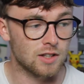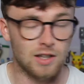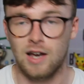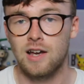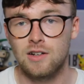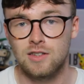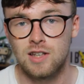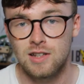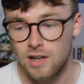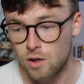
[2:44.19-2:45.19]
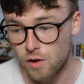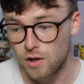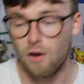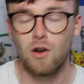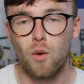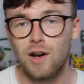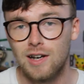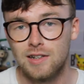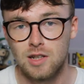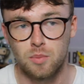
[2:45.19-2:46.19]
I cannot stay down. If I know I'm quite
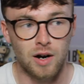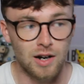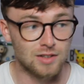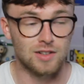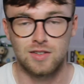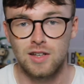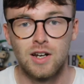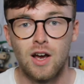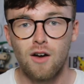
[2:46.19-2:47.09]
late to the party, as I said,